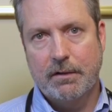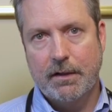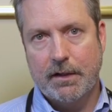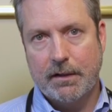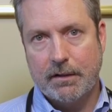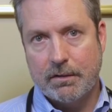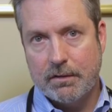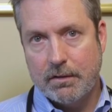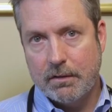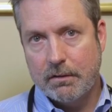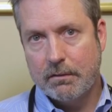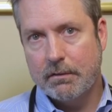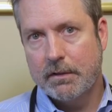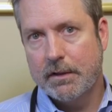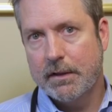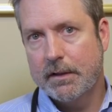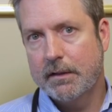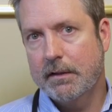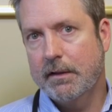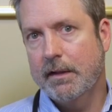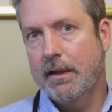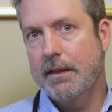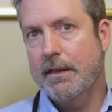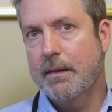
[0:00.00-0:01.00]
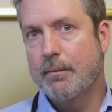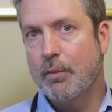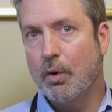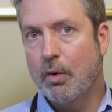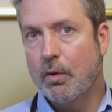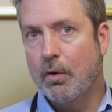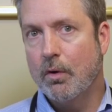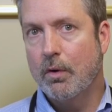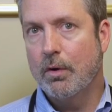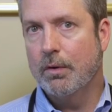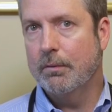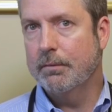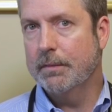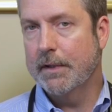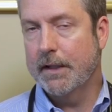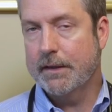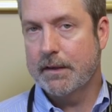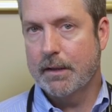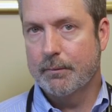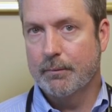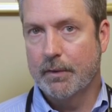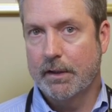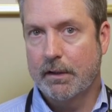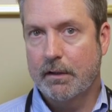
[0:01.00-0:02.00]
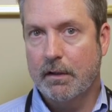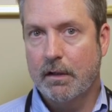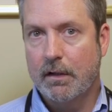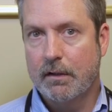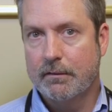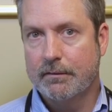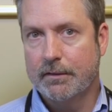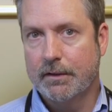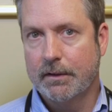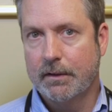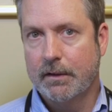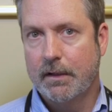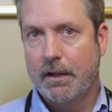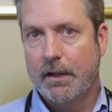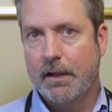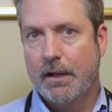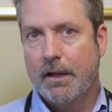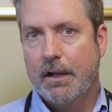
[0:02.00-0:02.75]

like do it, get them home, let them recover,